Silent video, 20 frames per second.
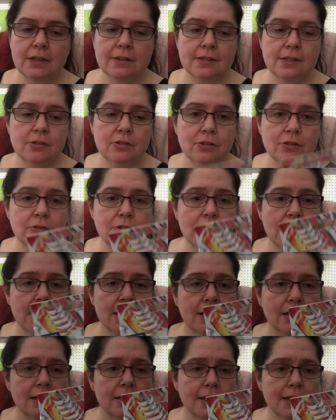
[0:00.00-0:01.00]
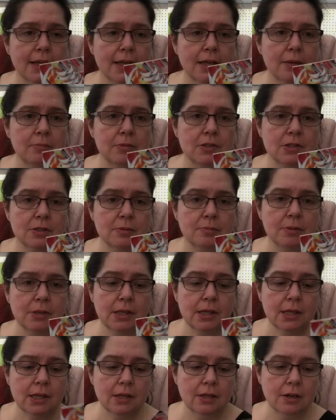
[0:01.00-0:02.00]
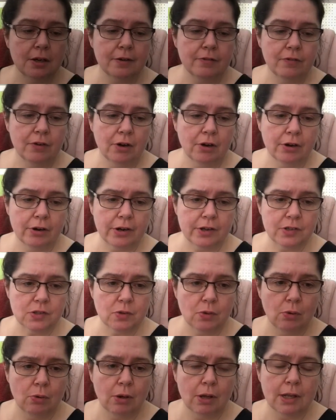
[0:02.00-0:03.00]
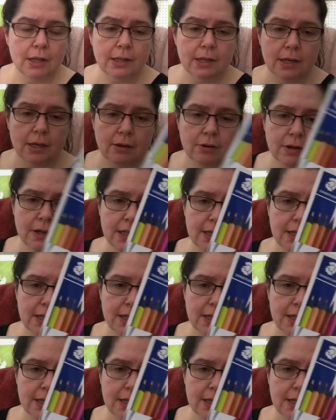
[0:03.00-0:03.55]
they do not claim to be of artist quality or